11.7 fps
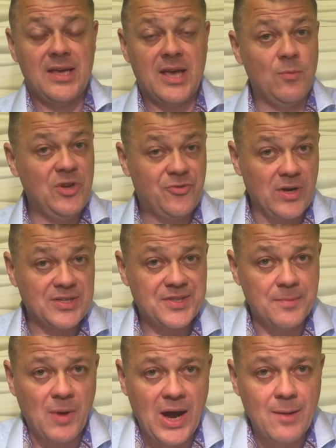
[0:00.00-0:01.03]
can we trust
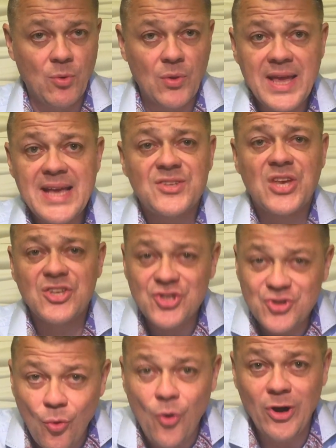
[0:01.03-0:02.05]
the Bible is
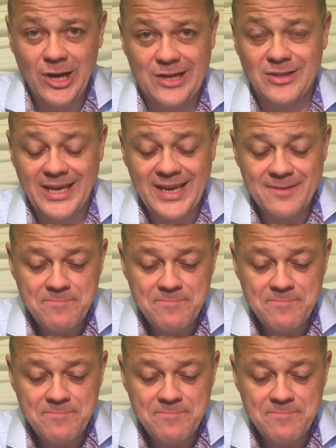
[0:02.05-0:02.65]
historically.